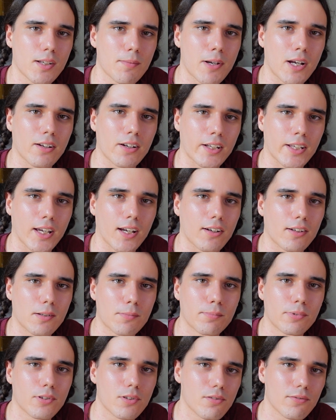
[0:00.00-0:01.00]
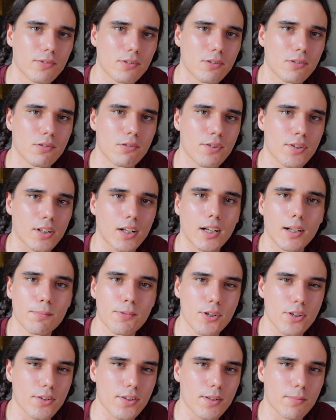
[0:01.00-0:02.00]
about account approvals,
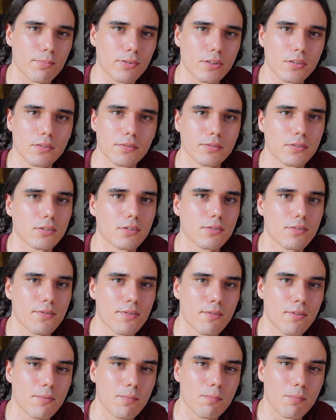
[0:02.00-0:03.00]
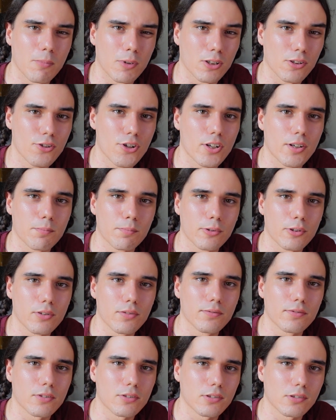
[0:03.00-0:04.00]
options approval, margin
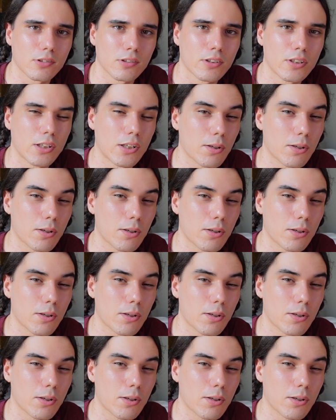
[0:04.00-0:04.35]
approval,